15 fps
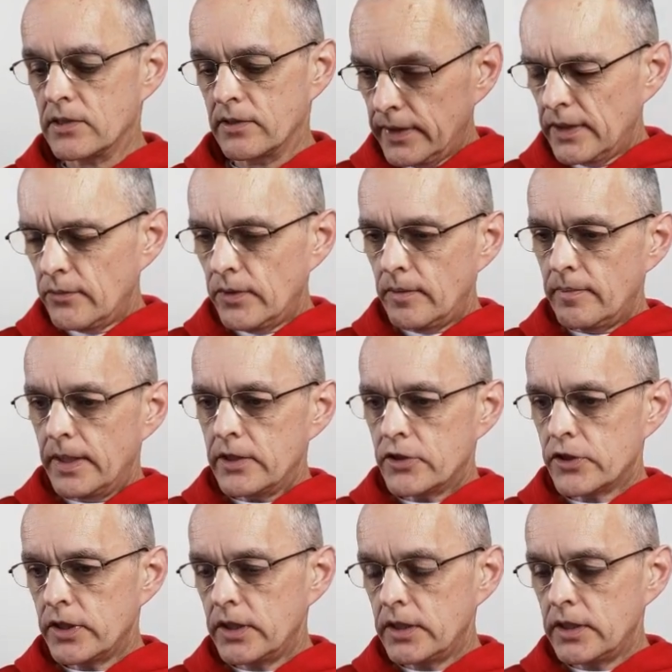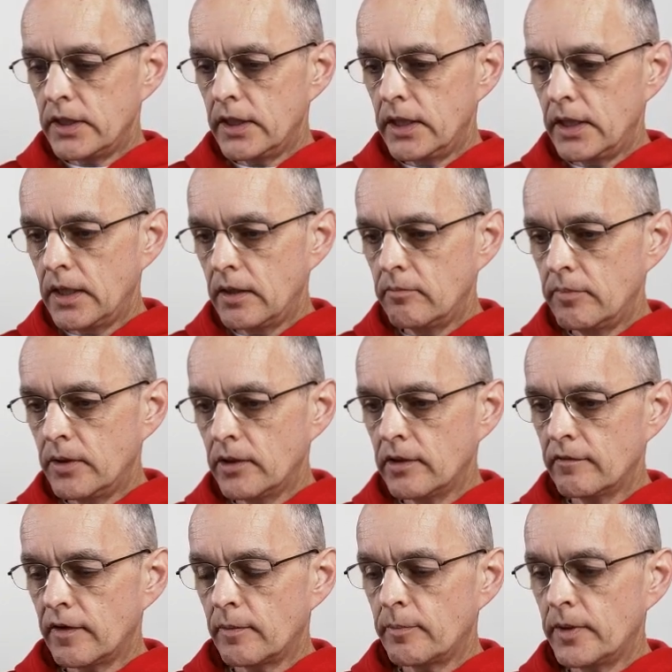One thing we mentioned in both
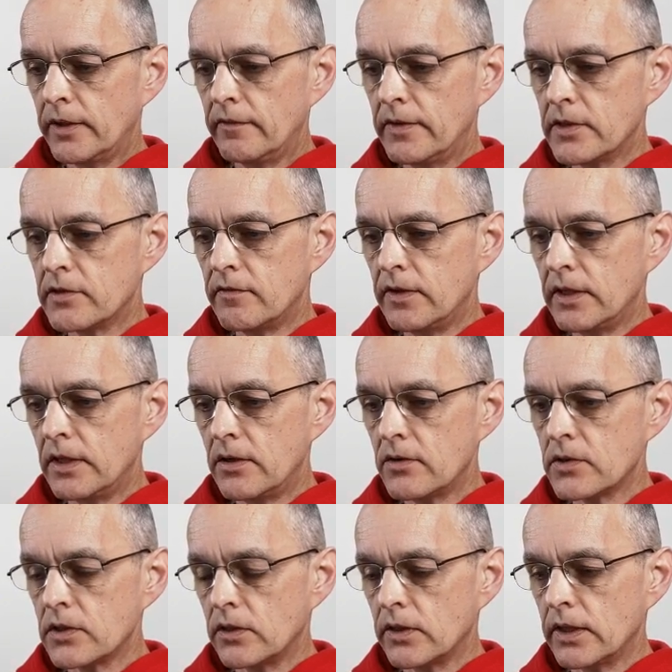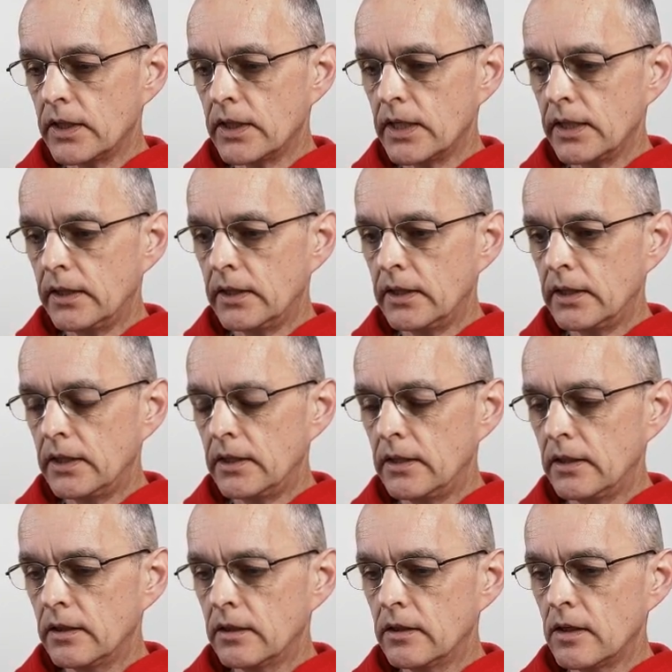of our previous videos, looking at
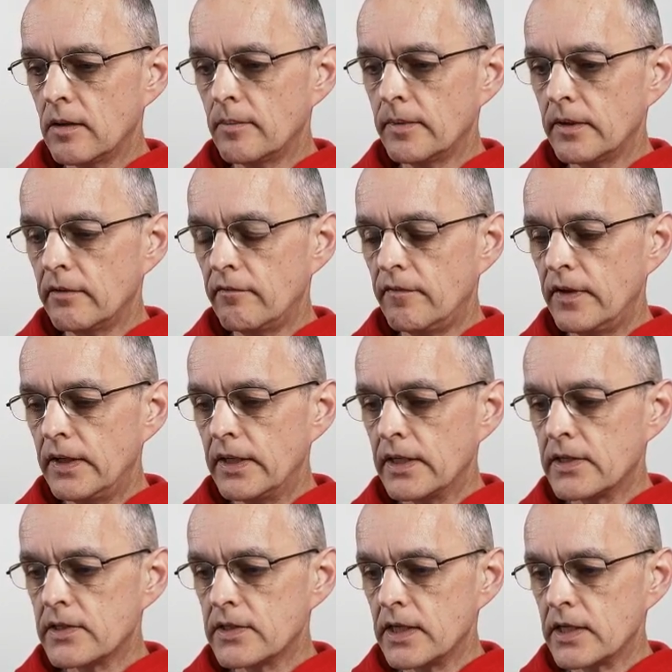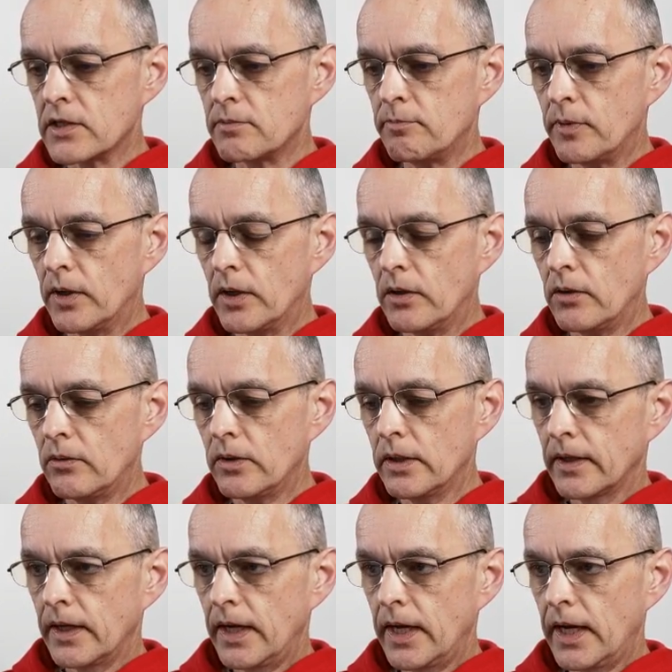the Garmin Fenix 6 Pro
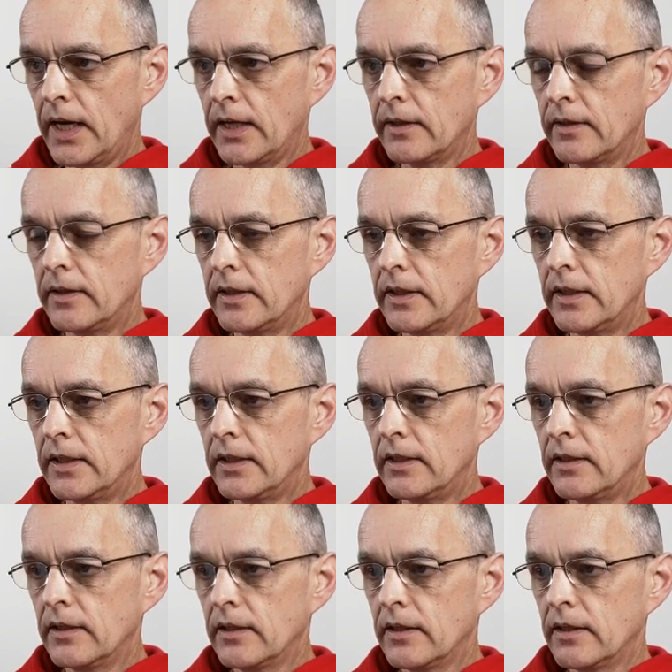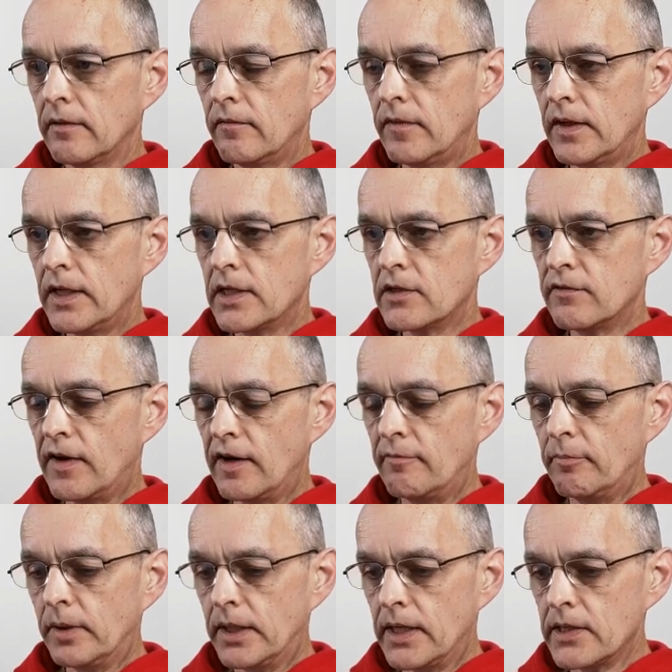and the Fenix
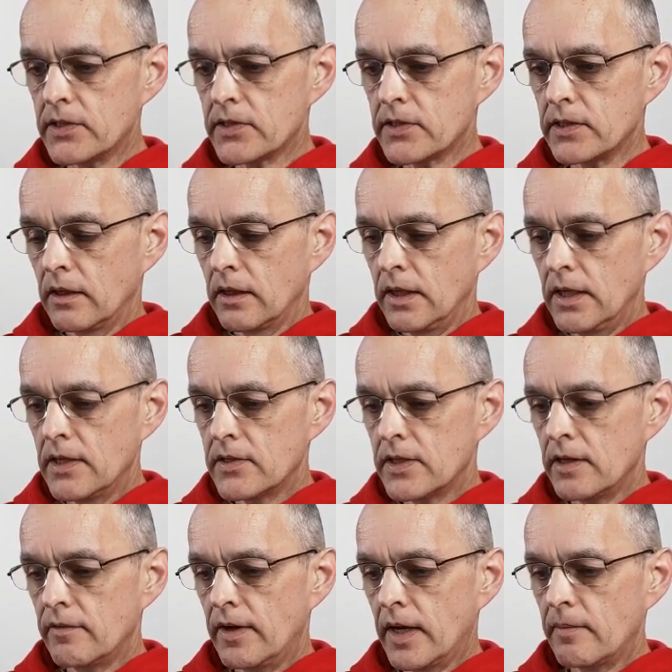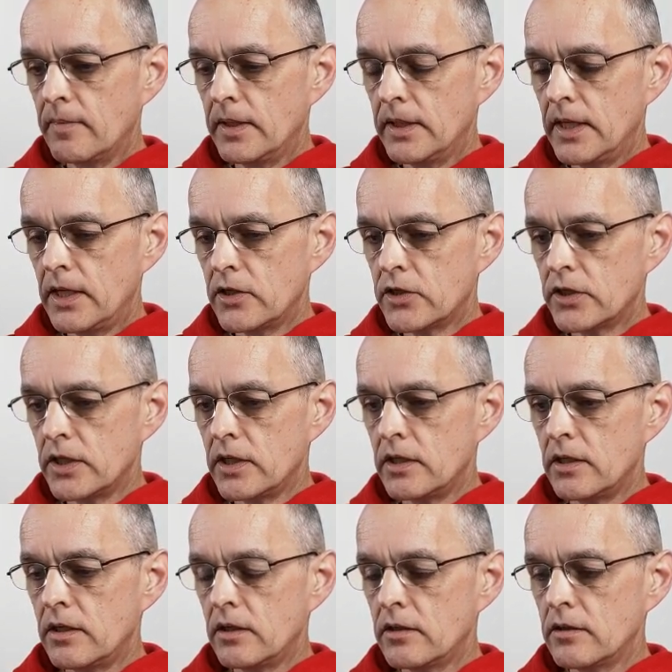5 Plus, is a
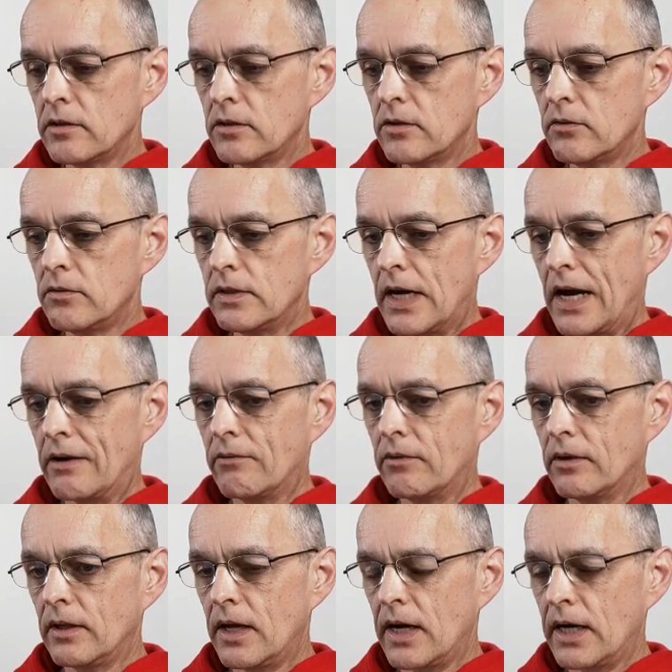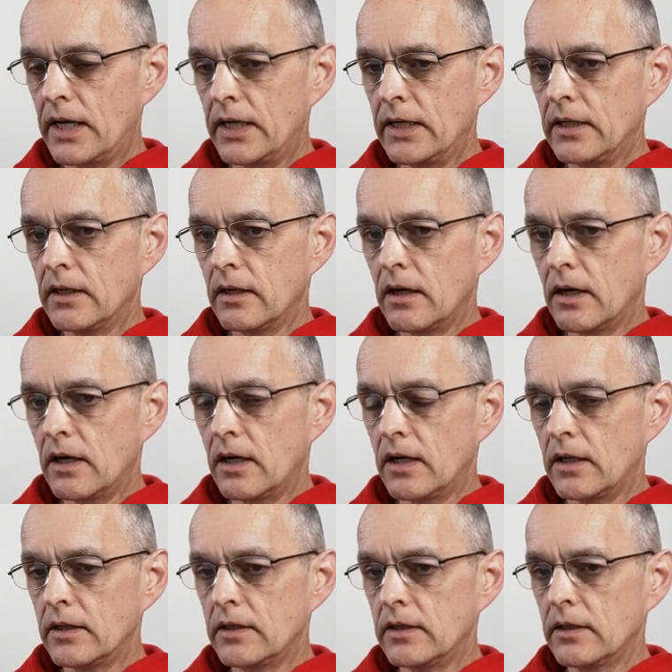recommendation to not rely
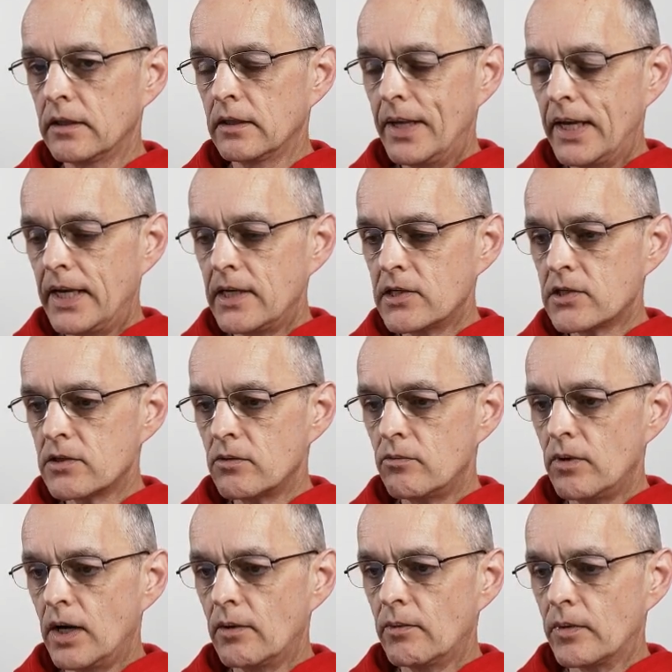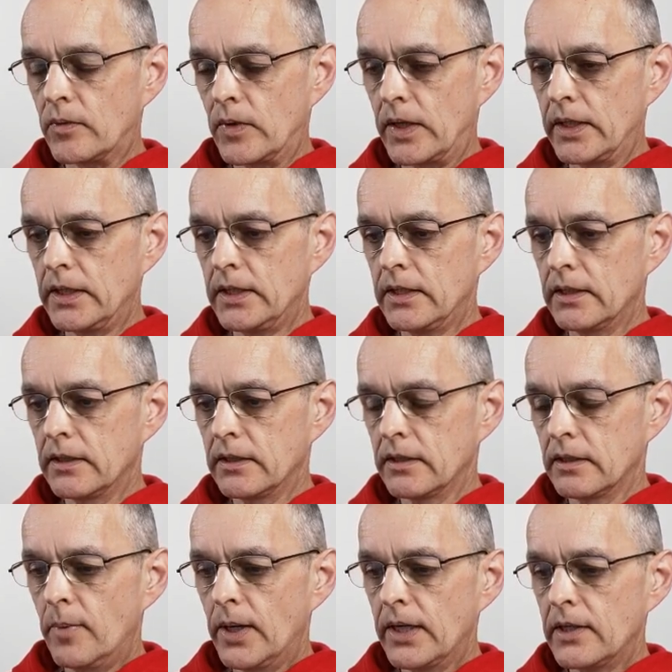on pace while we're running,
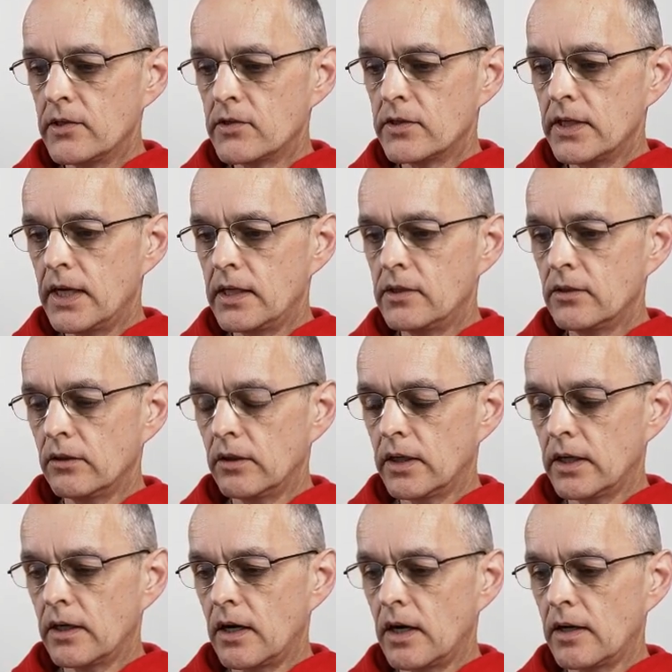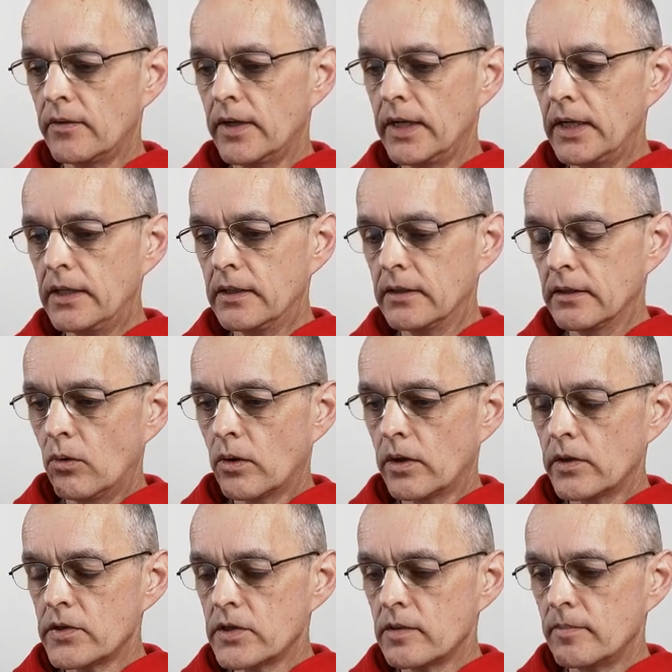but instead to look at heart rate
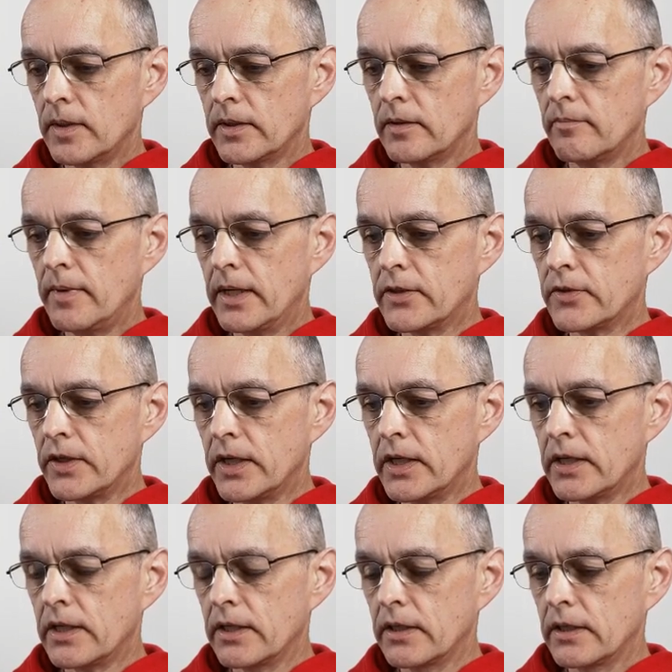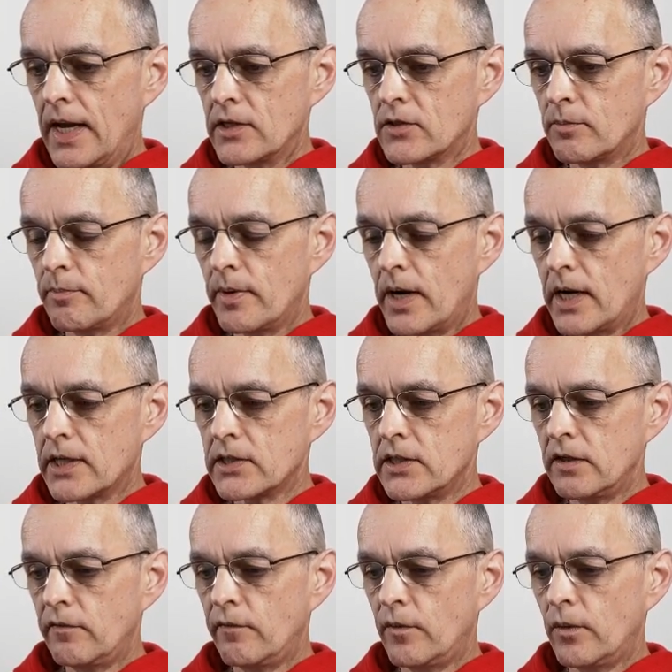or some other metric as a
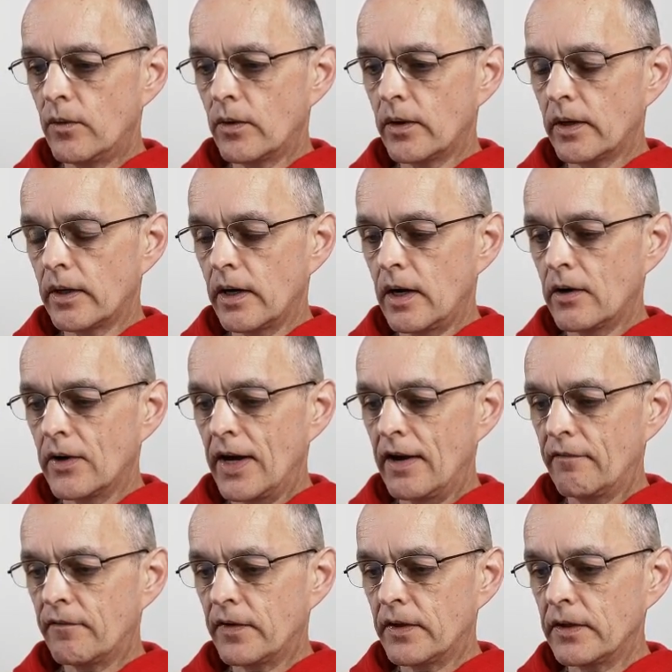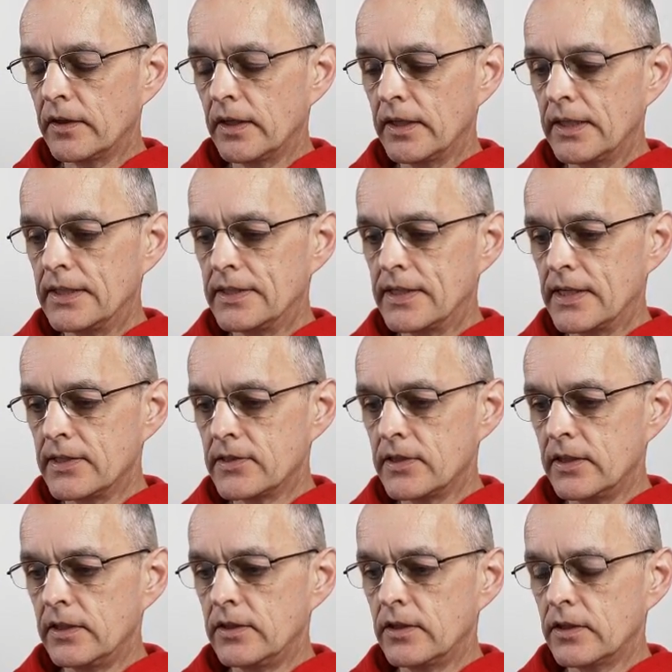proxy for our effort and
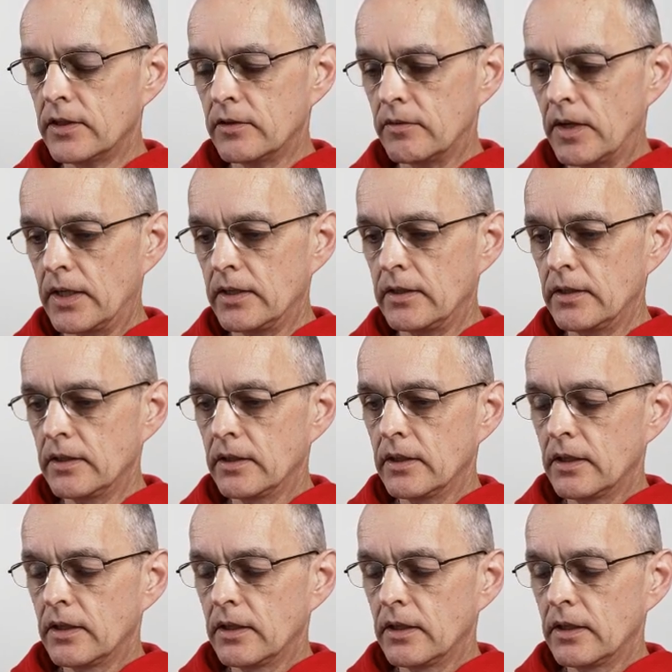intensity during the run.